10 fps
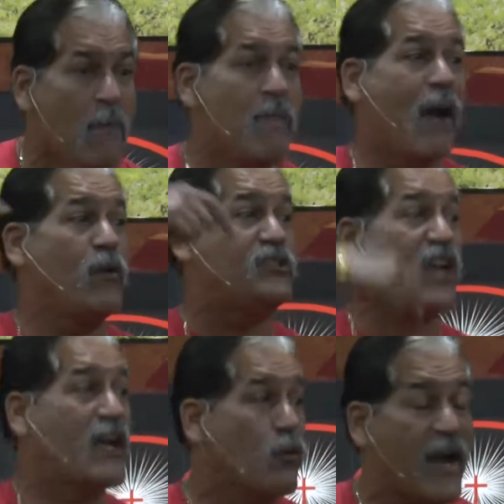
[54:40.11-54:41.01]
My
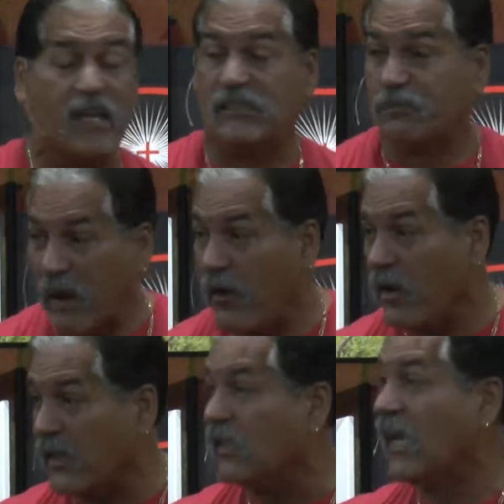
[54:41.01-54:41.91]
regenerated
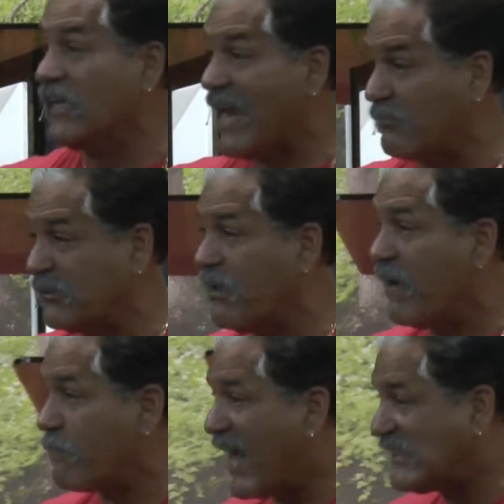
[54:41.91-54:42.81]
spirit condemns me
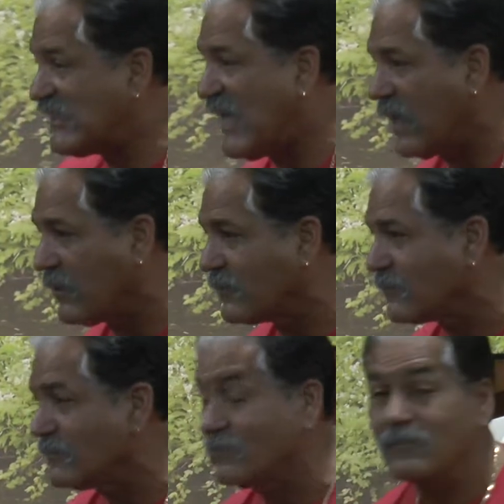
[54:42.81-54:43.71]
of my sin
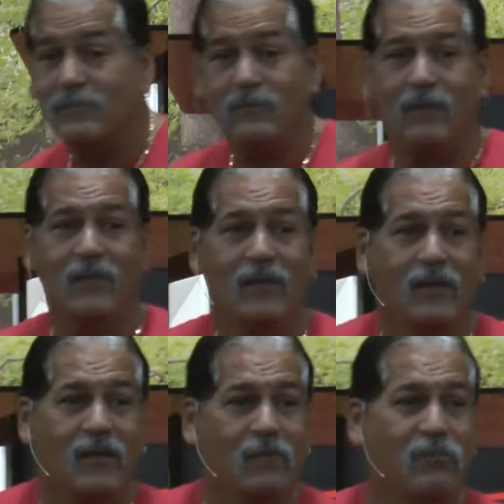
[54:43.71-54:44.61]

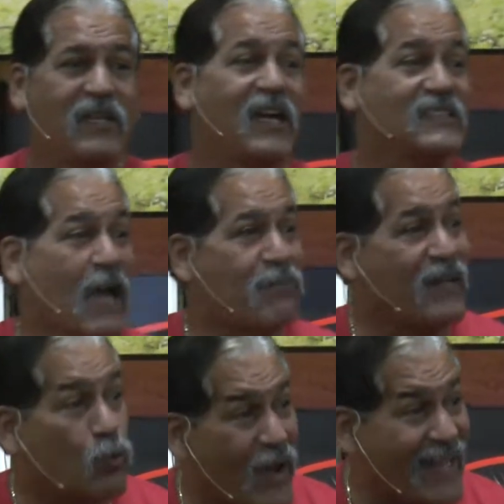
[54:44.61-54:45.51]
because I've been
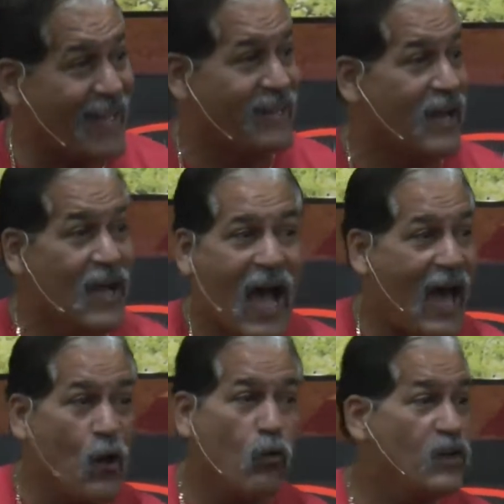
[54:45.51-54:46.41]
quickened. I
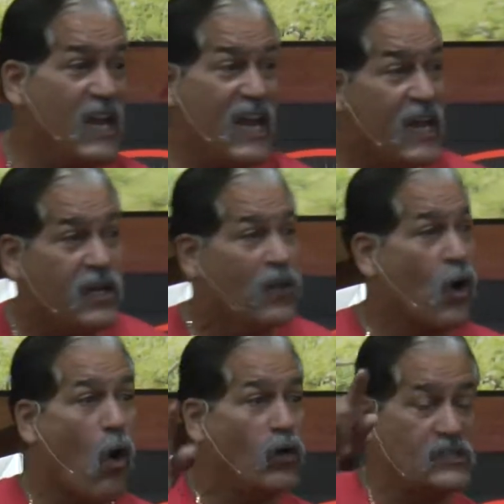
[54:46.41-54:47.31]
don't need the
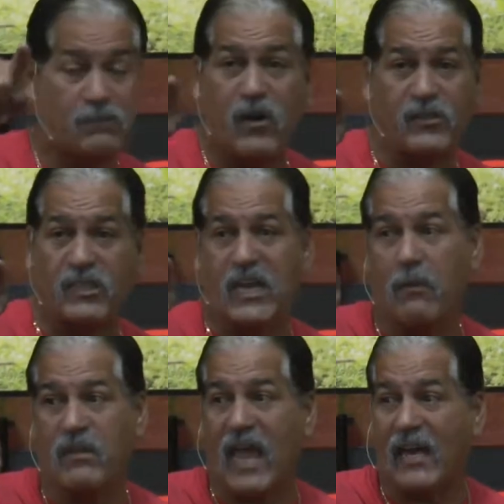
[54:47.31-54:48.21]
Holy Spirit to tell
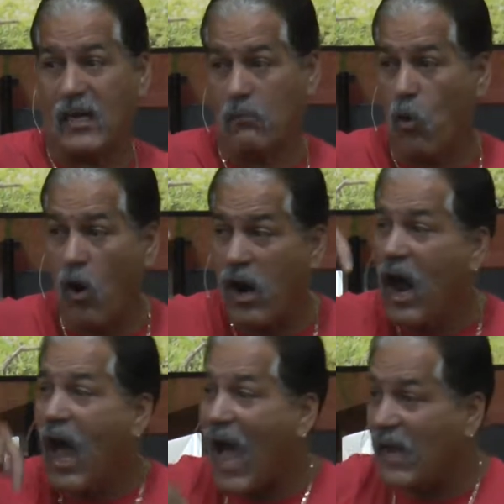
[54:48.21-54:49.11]
me that anymore.
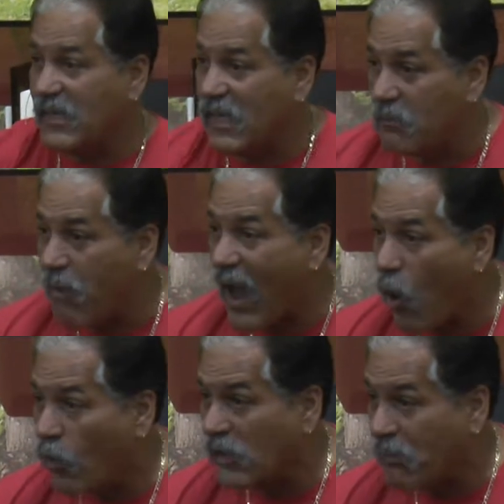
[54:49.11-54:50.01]
I need my
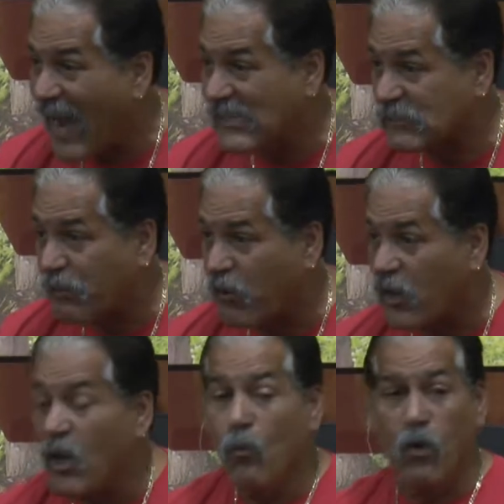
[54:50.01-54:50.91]
holy my spirit
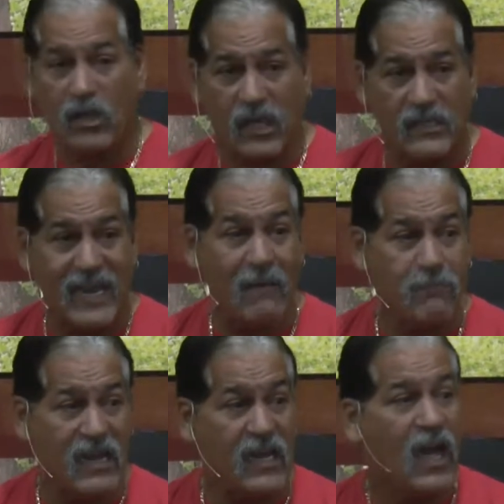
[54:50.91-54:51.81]
will condemn
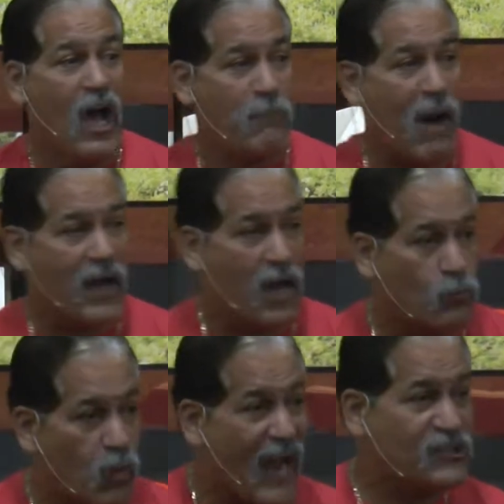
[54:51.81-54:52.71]
me of my
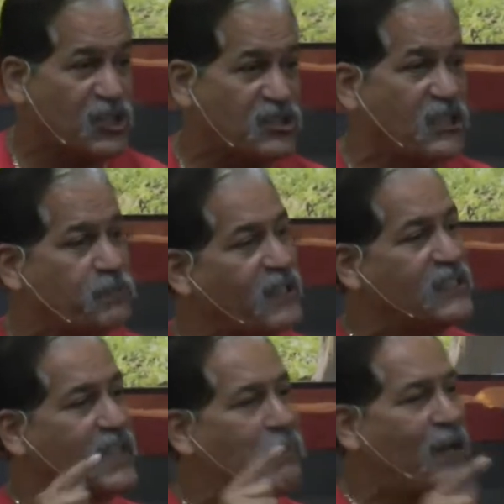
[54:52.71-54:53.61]
unrighteousness
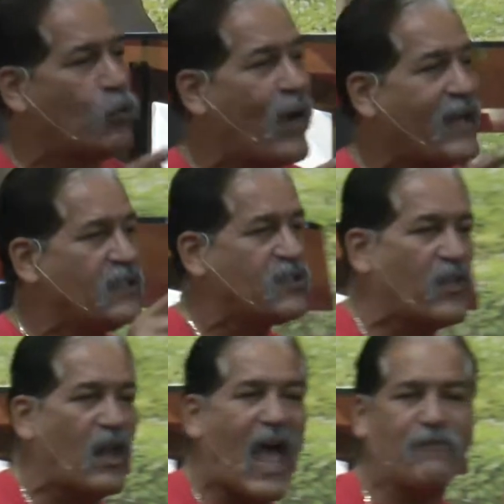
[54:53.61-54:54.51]
because I've been quickened to the
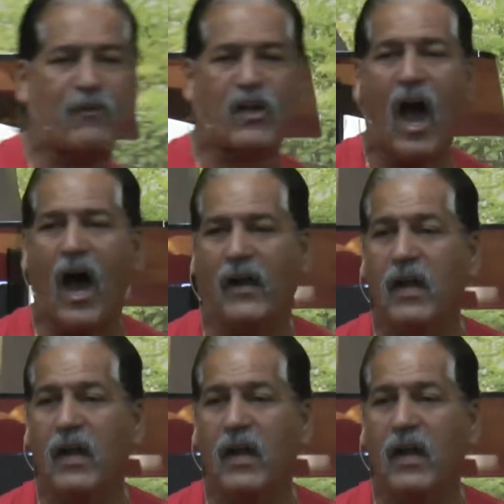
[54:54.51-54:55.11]
life of God.